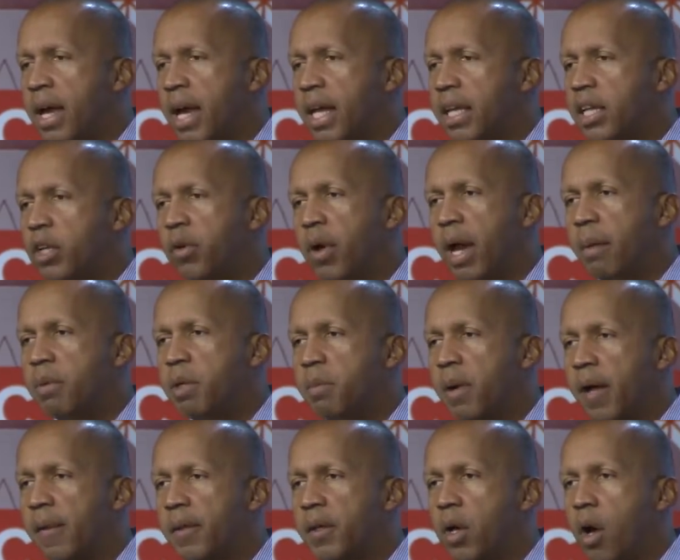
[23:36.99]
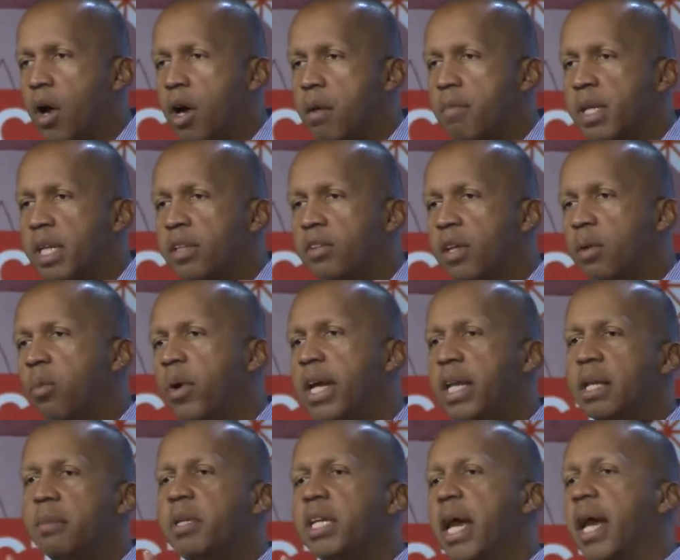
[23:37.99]
And he grabbed me by the arm, and he said, "Wait,
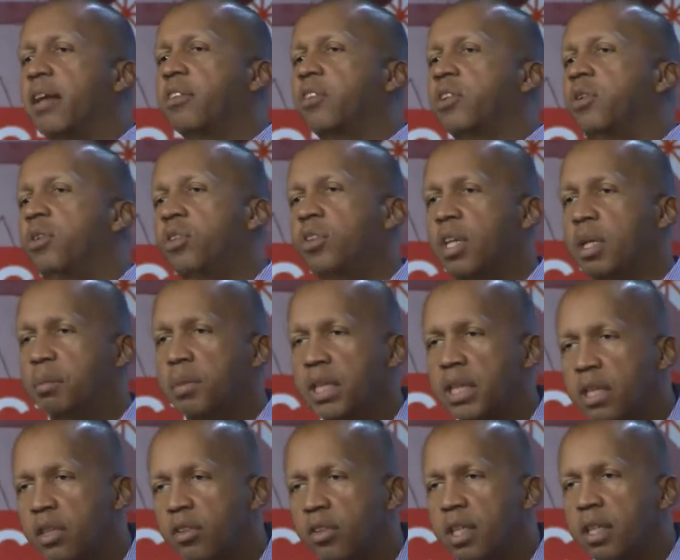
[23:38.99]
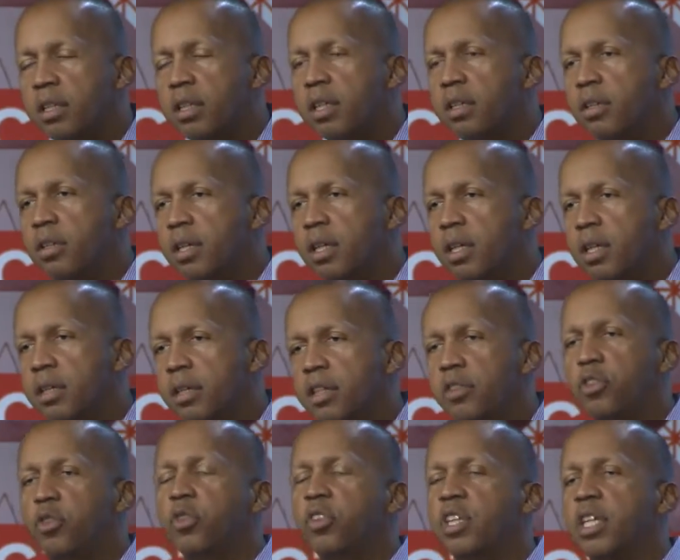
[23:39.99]
let me ask you something." He said,
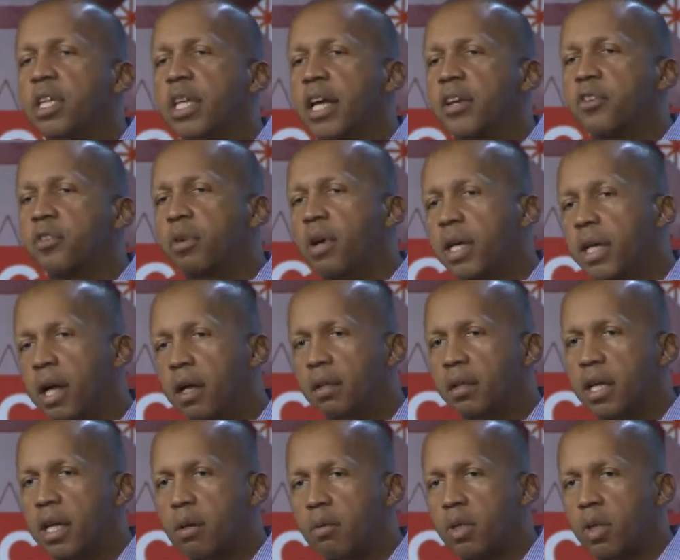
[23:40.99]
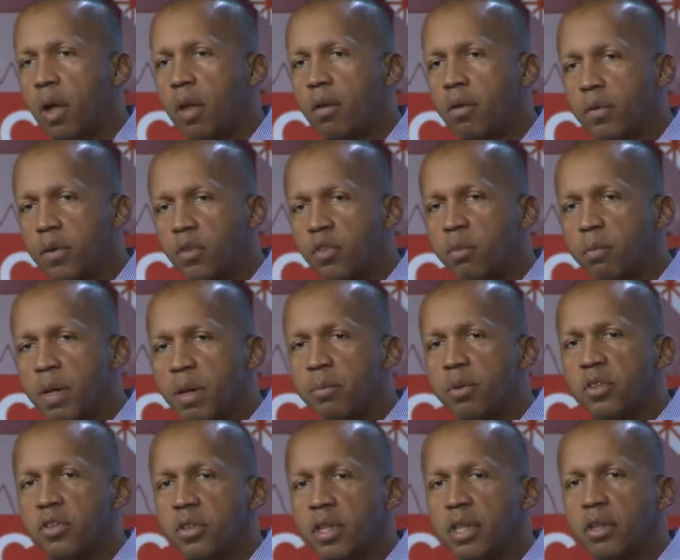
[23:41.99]
did you see that truck out there with all of those
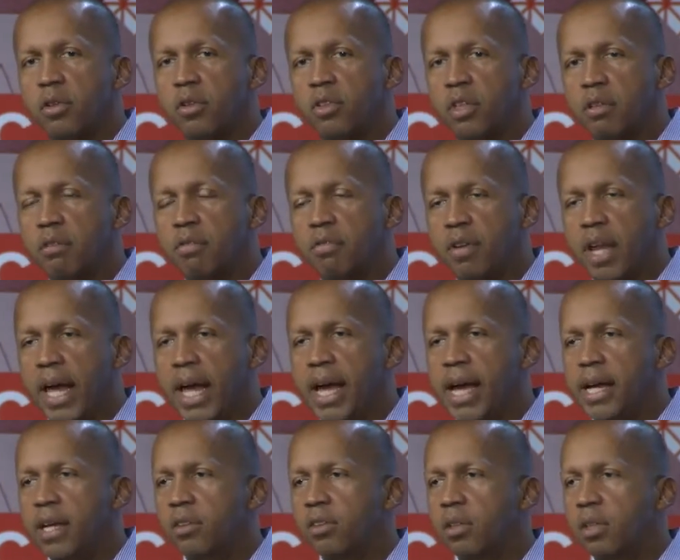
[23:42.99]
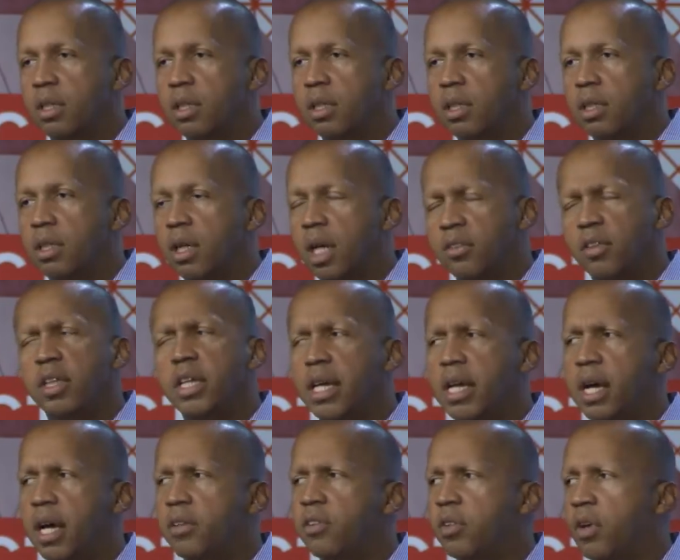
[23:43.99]
bumper stickers and flags?" I said,
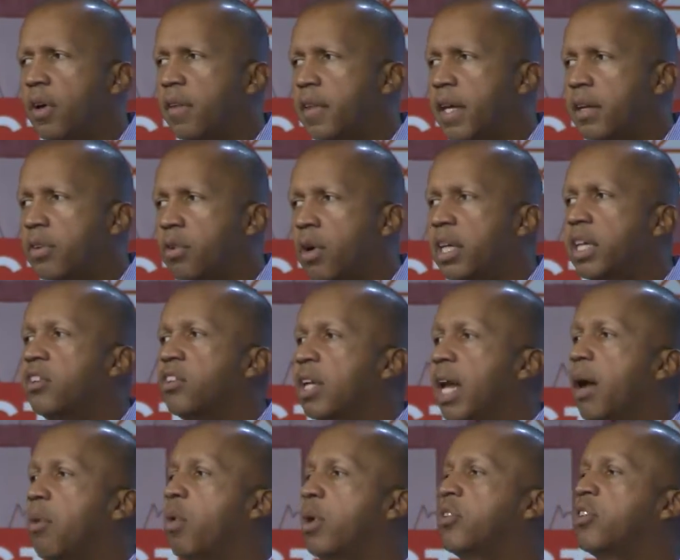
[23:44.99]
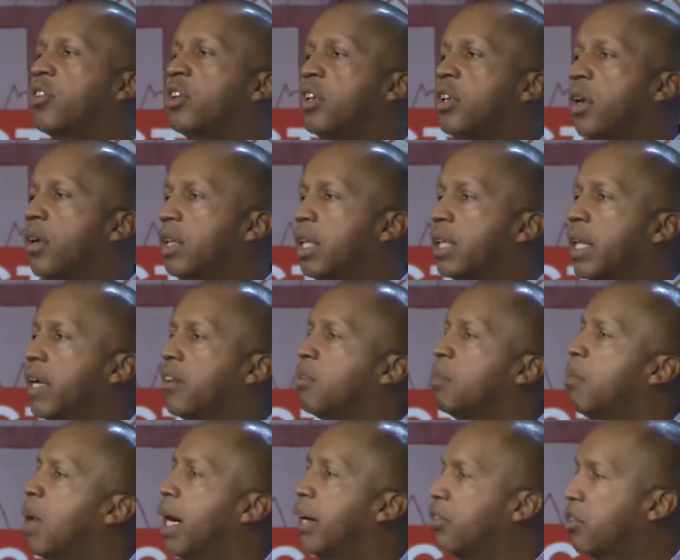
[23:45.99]
"Yeah, I saw that truck." He said, "I want you to know that that's
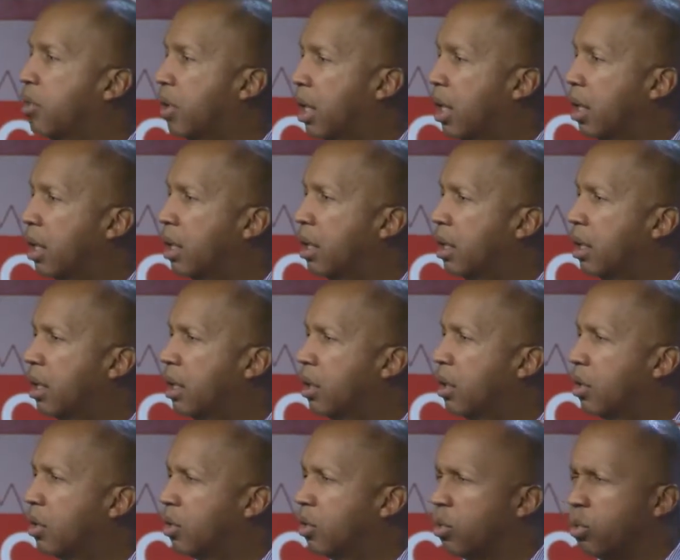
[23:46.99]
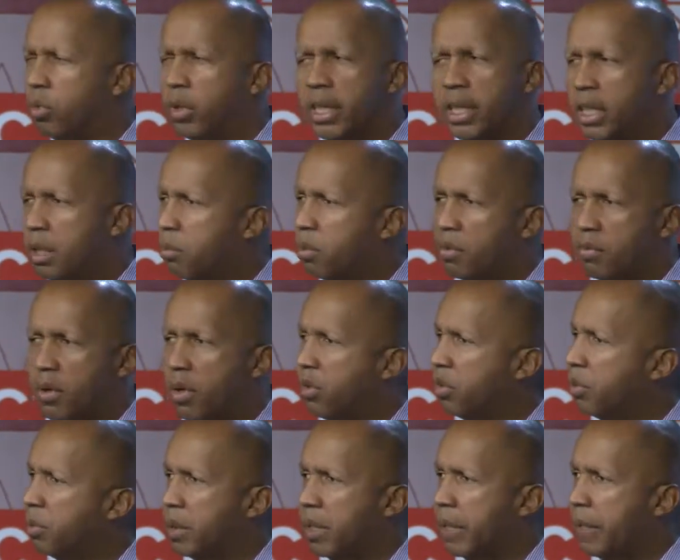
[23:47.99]
my truck." Really
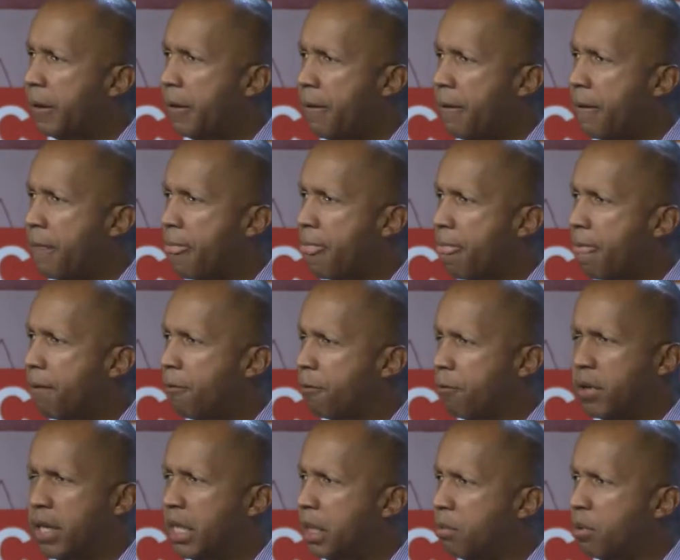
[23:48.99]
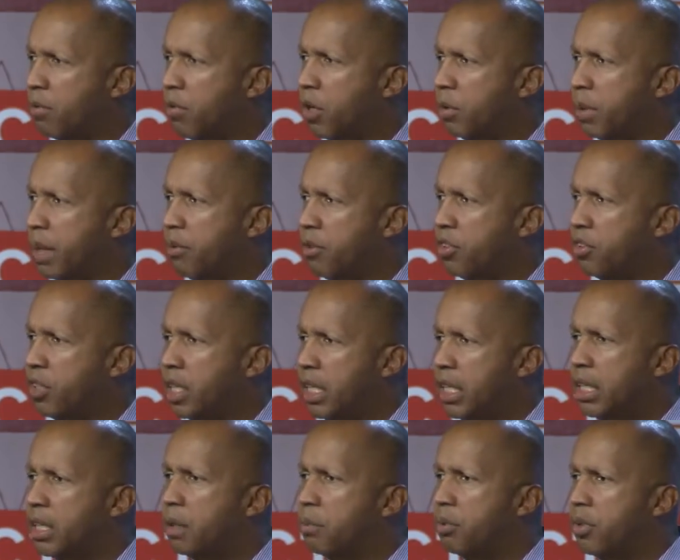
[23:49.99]
provoked me. Really provoked me. I was
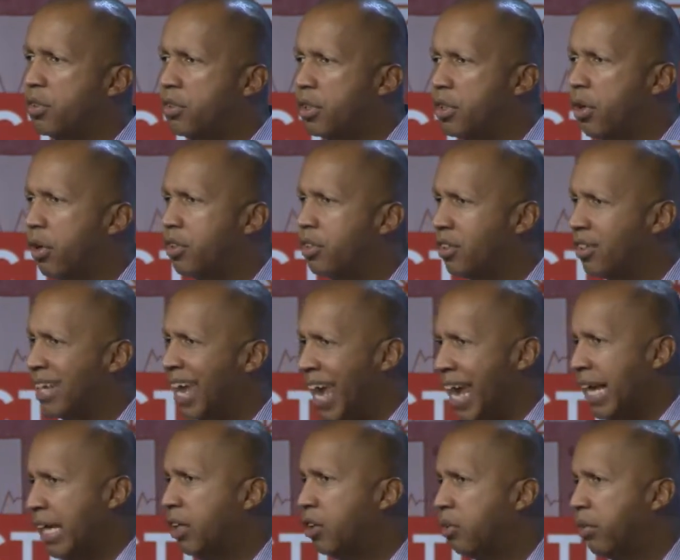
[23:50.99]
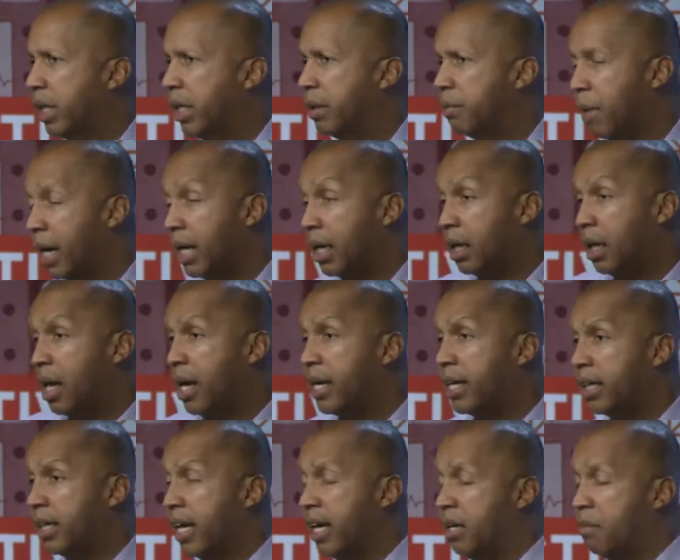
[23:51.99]
sitting in the prison yard just angry, and my
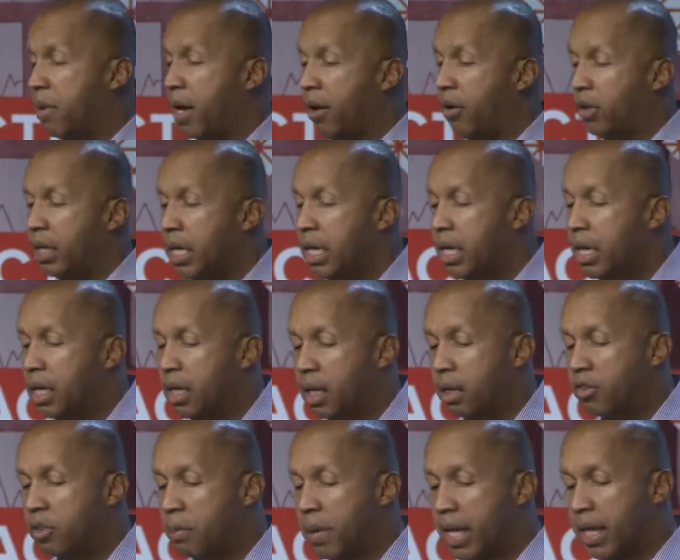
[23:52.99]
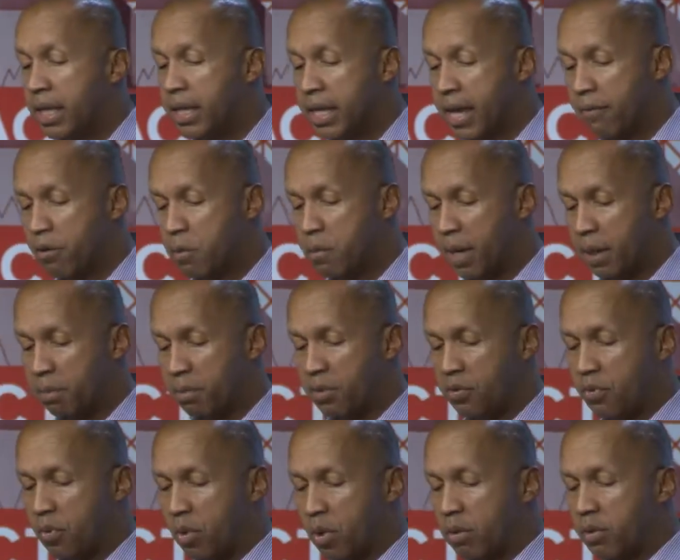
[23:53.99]
client came out. It was a man I'd never met
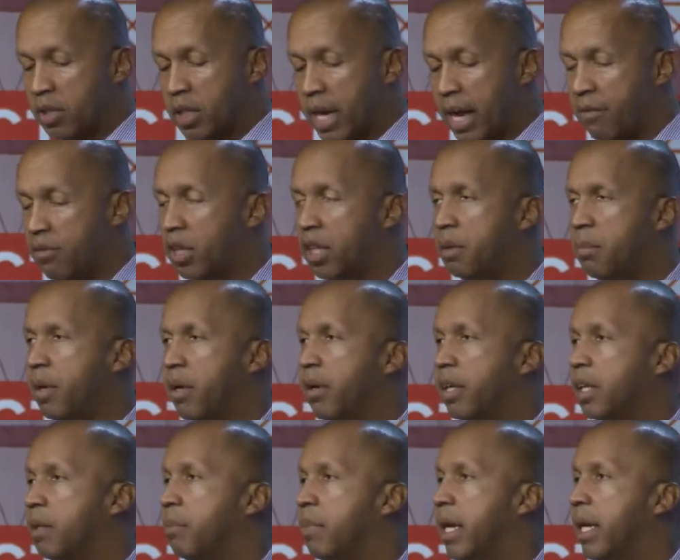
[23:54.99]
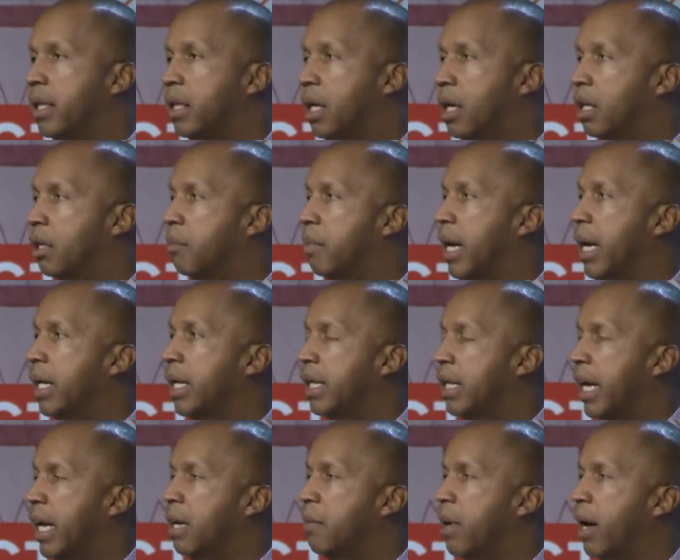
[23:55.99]
before. It was an African-American man, young man. He
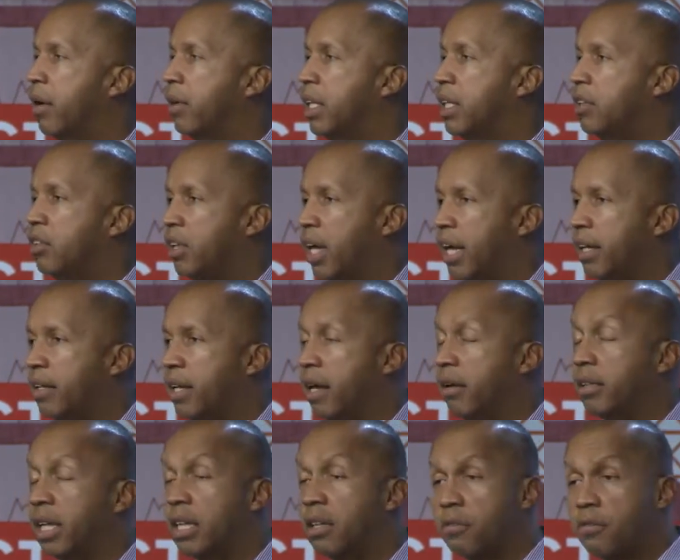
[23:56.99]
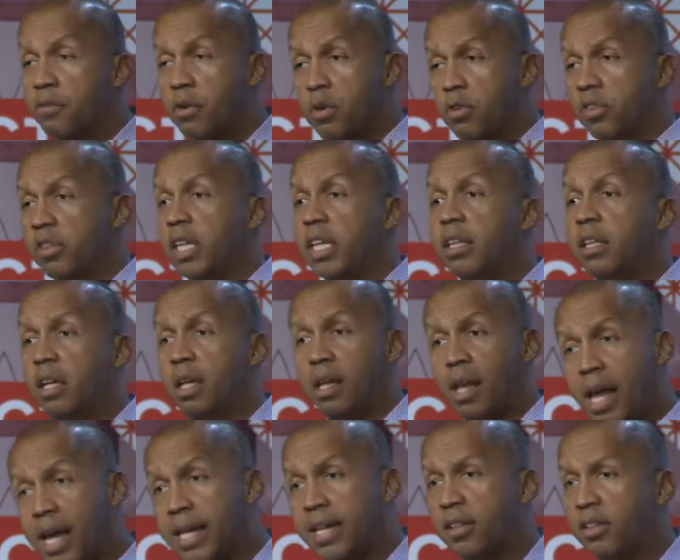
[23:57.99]
came out, he sat down, and the first thing the
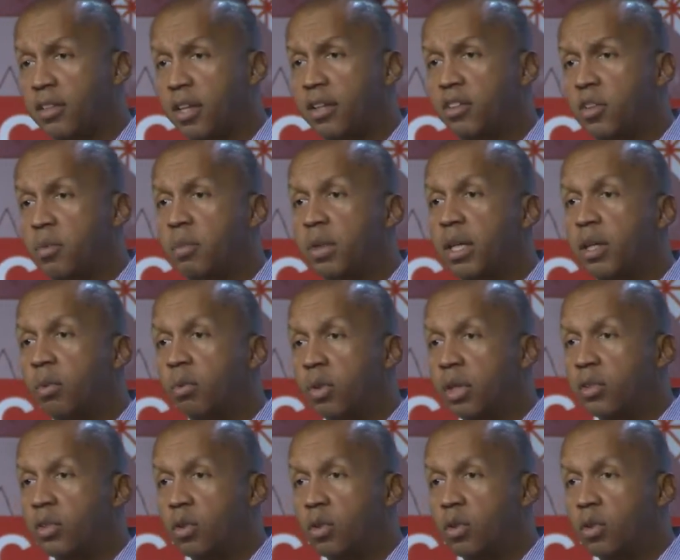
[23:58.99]
client said to me was,